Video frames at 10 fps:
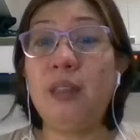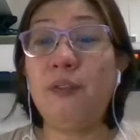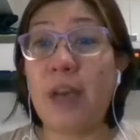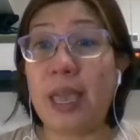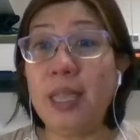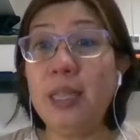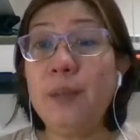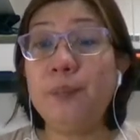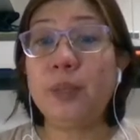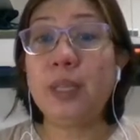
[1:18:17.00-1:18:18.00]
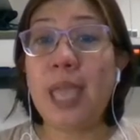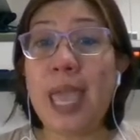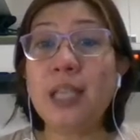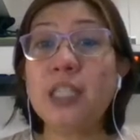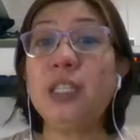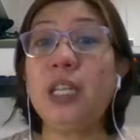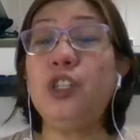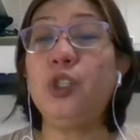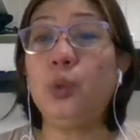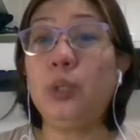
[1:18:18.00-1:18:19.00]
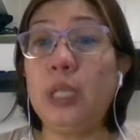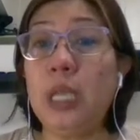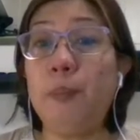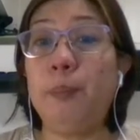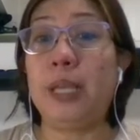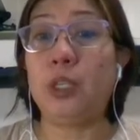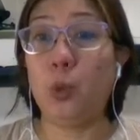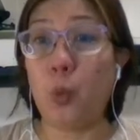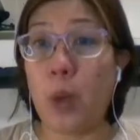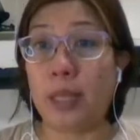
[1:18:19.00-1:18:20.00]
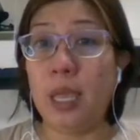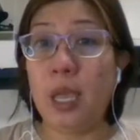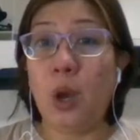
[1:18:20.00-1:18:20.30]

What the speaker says: divide x raised to t plus 1.